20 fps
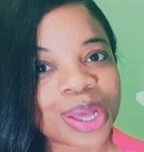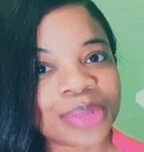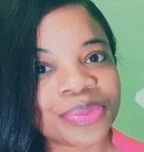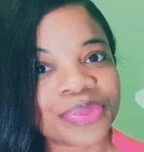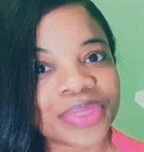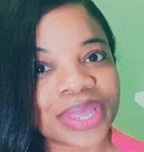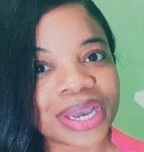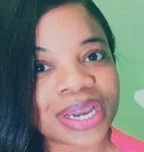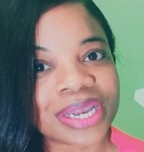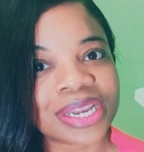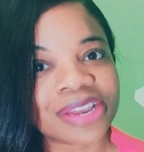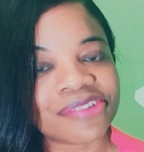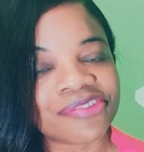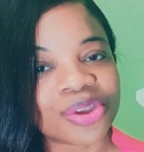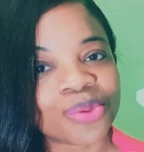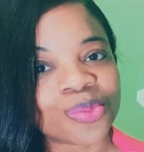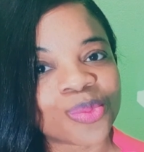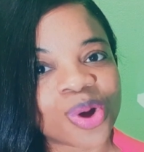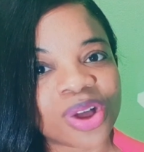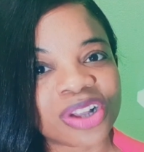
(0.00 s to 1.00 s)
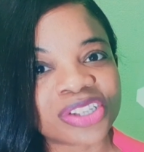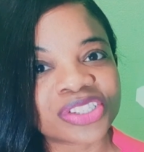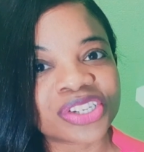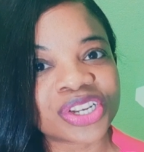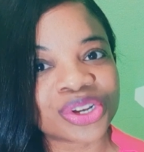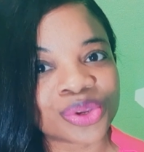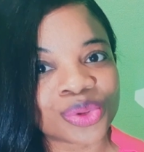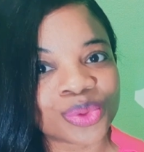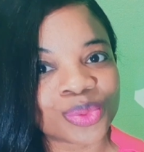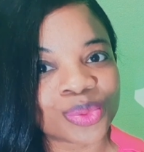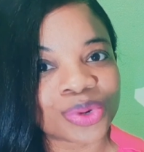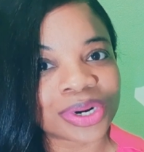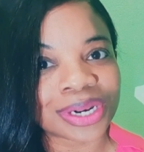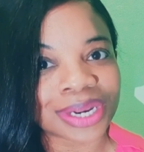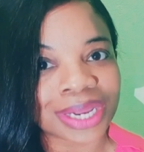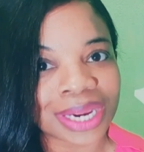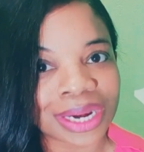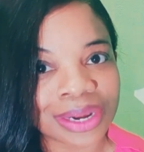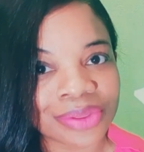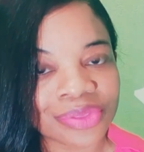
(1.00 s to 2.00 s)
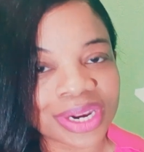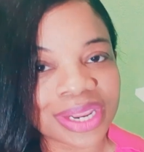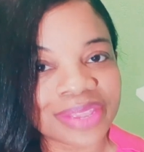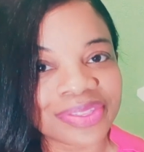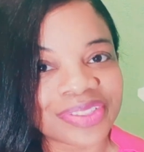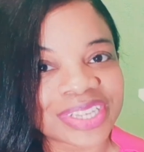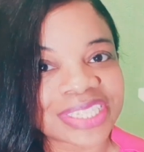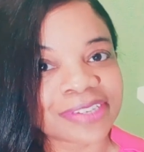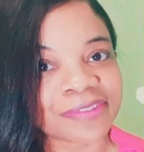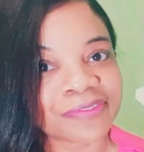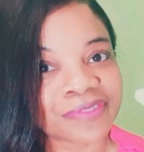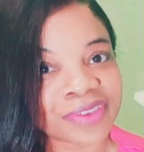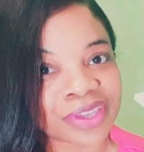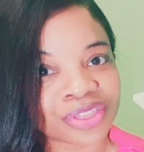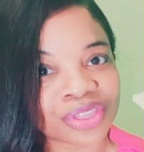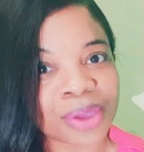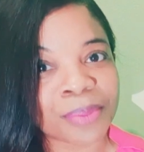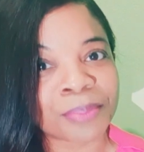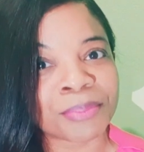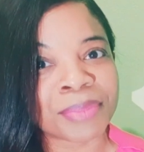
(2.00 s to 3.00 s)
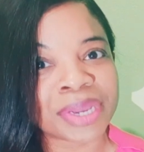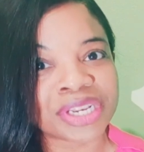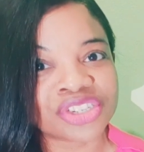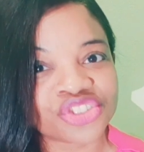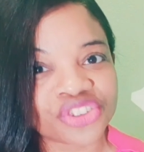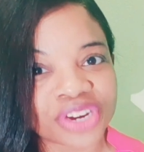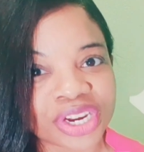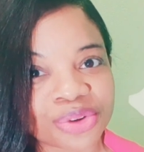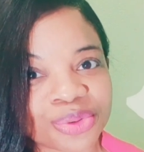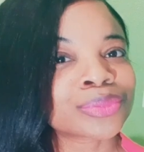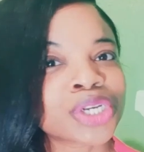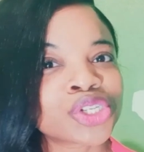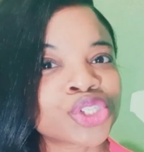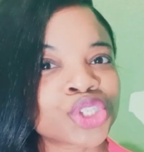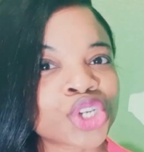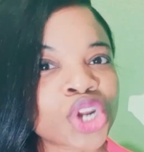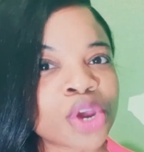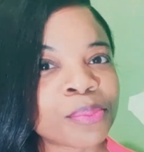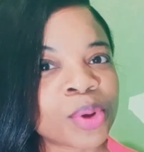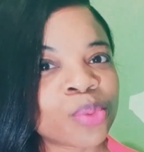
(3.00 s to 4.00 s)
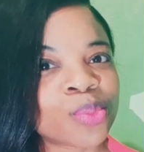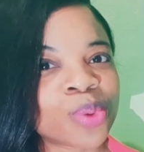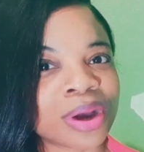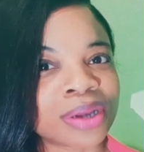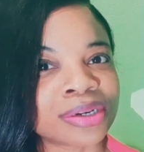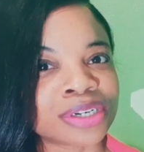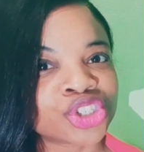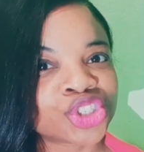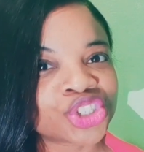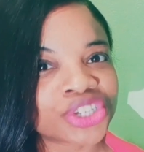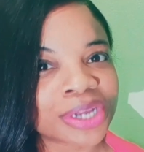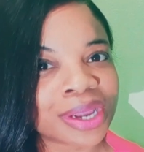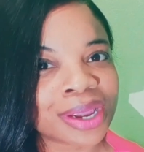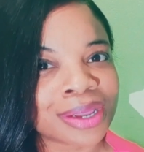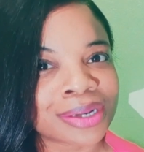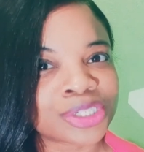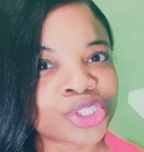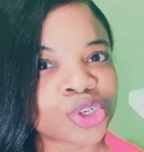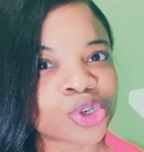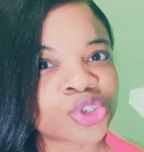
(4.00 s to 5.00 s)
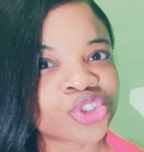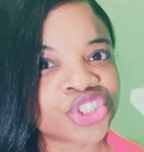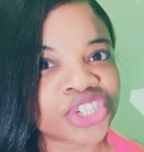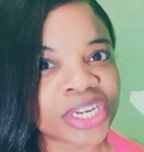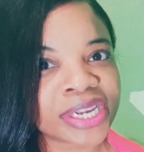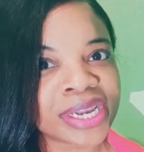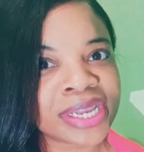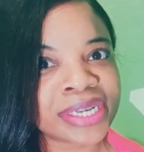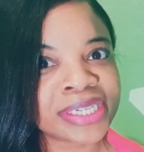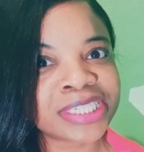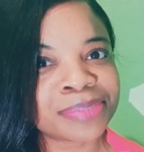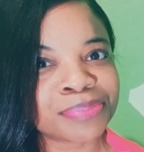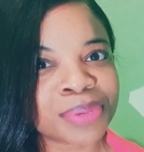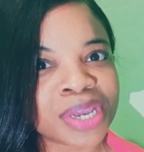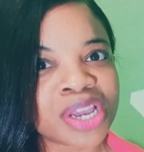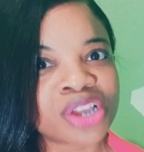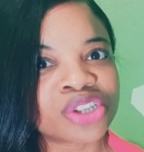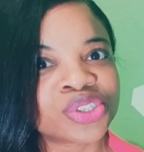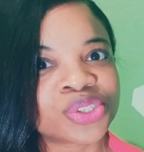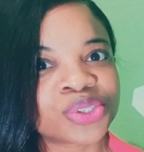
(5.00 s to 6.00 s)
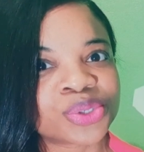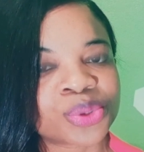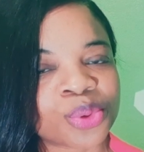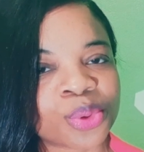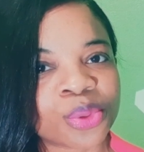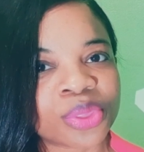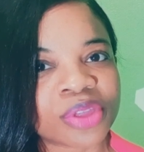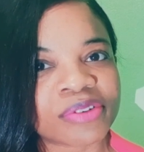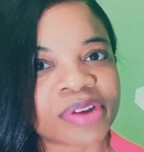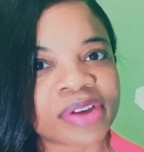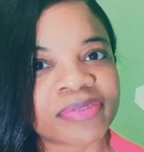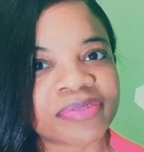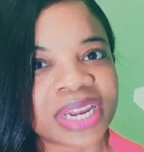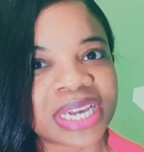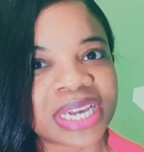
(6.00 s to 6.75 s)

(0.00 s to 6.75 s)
and then if you want to include a length is a 5th metric. So number 1, sheen. So sheen speaks to the